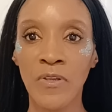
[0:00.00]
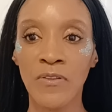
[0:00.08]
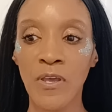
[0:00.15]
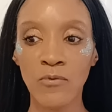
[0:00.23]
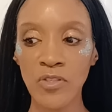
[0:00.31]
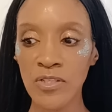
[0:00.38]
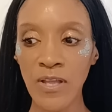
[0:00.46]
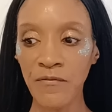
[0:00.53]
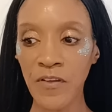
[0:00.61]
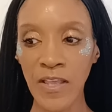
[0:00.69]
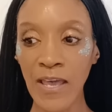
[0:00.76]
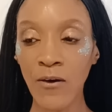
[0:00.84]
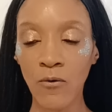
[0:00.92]
There was
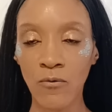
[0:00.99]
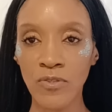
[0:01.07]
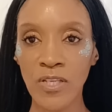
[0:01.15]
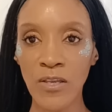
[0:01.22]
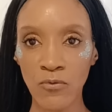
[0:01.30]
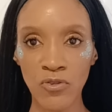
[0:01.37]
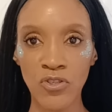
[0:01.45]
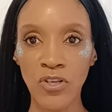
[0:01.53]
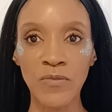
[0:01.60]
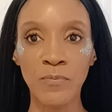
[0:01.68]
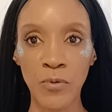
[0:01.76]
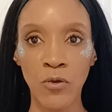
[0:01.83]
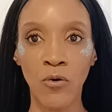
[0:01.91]
nothing else. It was
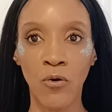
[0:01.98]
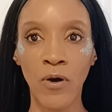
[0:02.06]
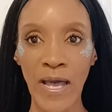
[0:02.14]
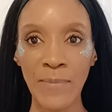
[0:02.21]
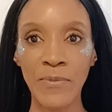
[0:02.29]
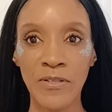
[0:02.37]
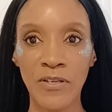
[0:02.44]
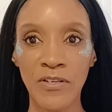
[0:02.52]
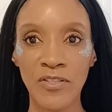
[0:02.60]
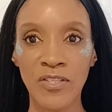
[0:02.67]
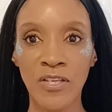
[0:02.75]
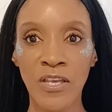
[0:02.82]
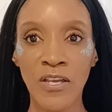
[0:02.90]
just pure
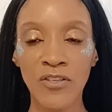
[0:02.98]
happiness.